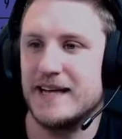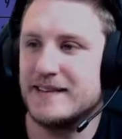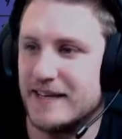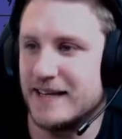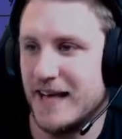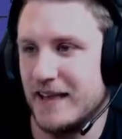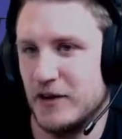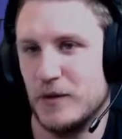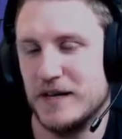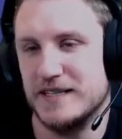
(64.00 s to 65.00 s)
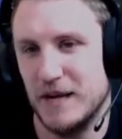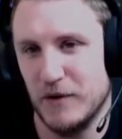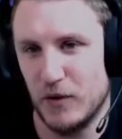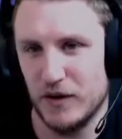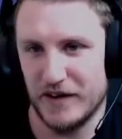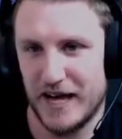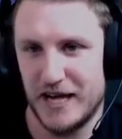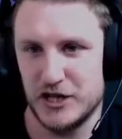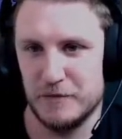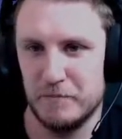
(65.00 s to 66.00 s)
did get the quickest time in
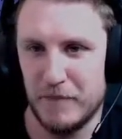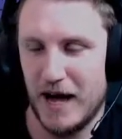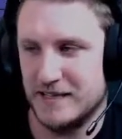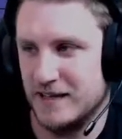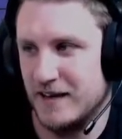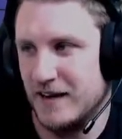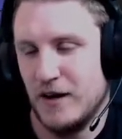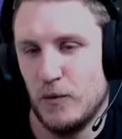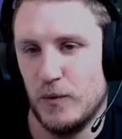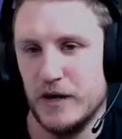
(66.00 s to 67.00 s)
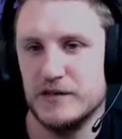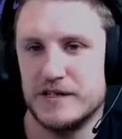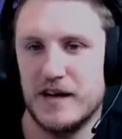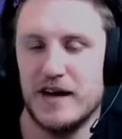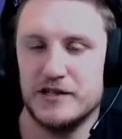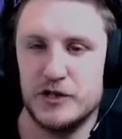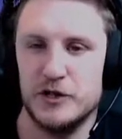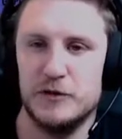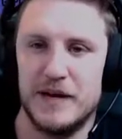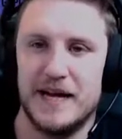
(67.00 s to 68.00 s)
qualification, but will start
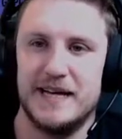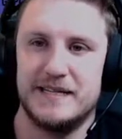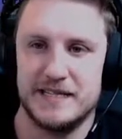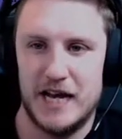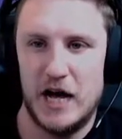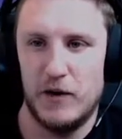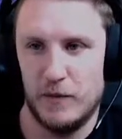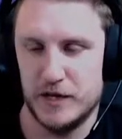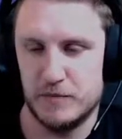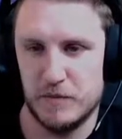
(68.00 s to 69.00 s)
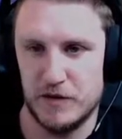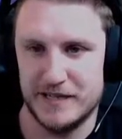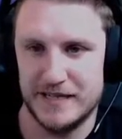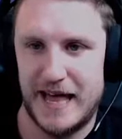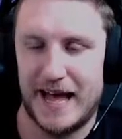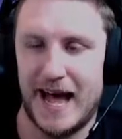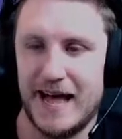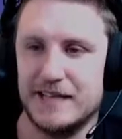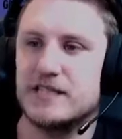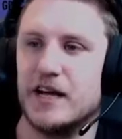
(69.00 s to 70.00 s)
2 places lower, which promotes Theg
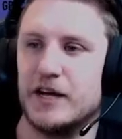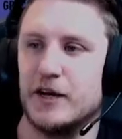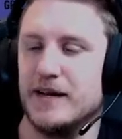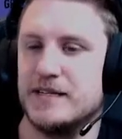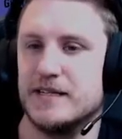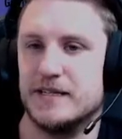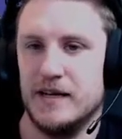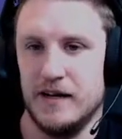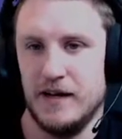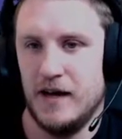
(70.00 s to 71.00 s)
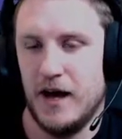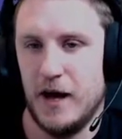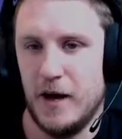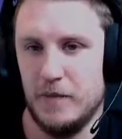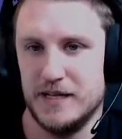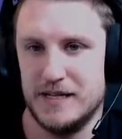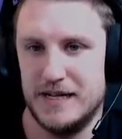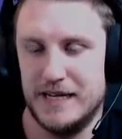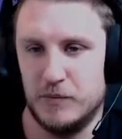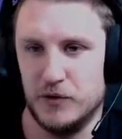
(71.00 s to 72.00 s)
and Psycho Lizard up this
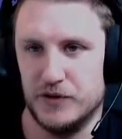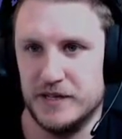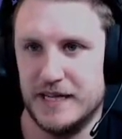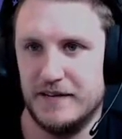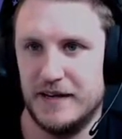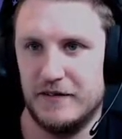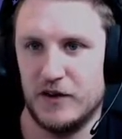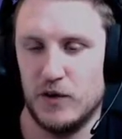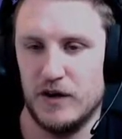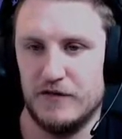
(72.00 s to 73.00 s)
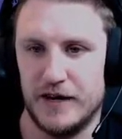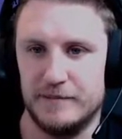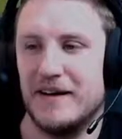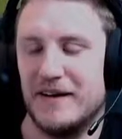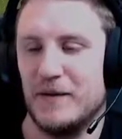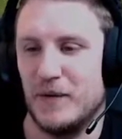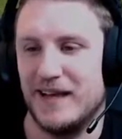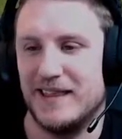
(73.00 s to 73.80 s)
leaderboard this evening for qualifying. With